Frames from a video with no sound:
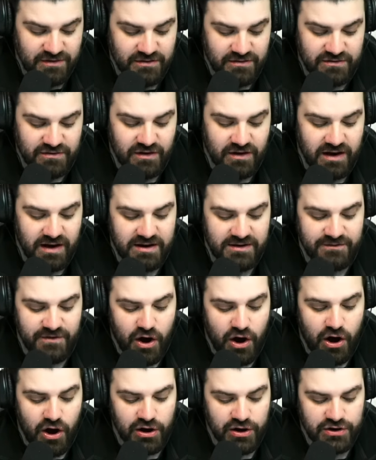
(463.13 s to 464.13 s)
kind of
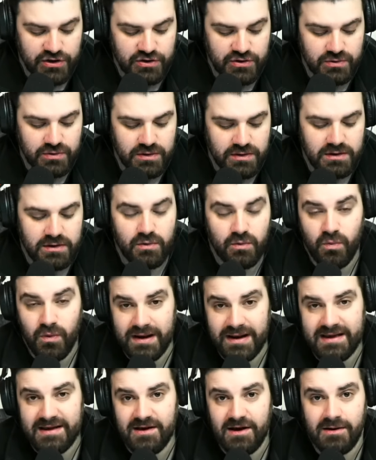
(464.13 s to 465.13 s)
argue
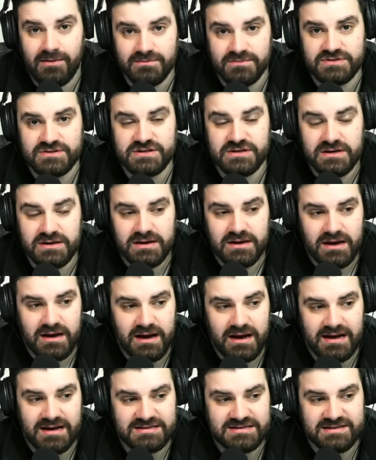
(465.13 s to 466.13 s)
when it comes
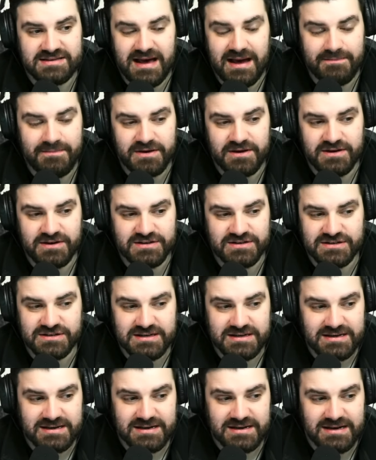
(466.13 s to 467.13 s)
to that, because
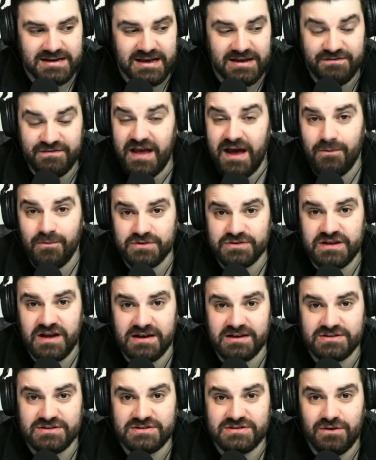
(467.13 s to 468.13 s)
if that was
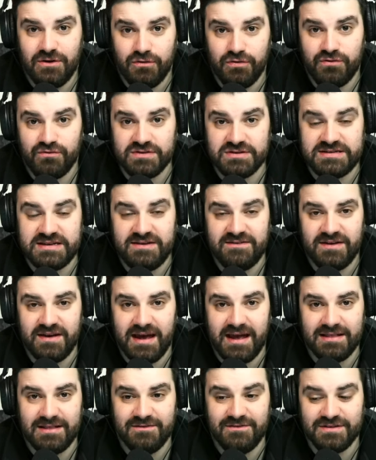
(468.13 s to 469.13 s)
us on the receiving
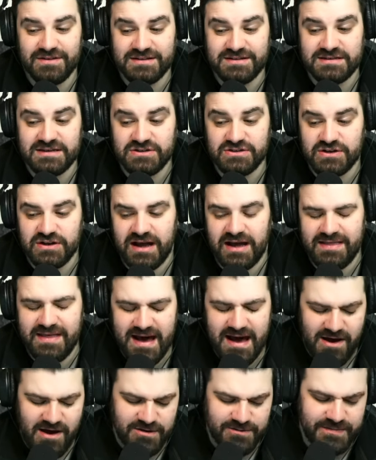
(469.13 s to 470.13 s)
end of a decision like
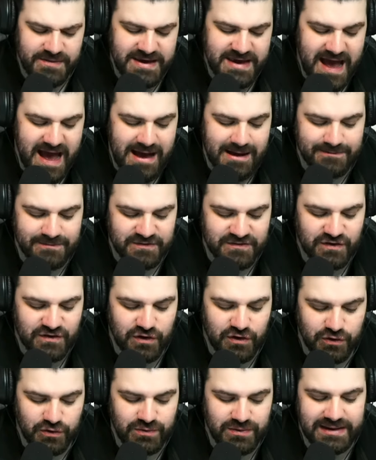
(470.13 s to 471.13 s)
that, I'd be
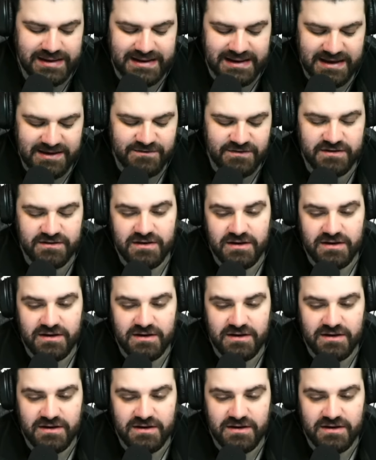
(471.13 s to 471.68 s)
absolutely livid.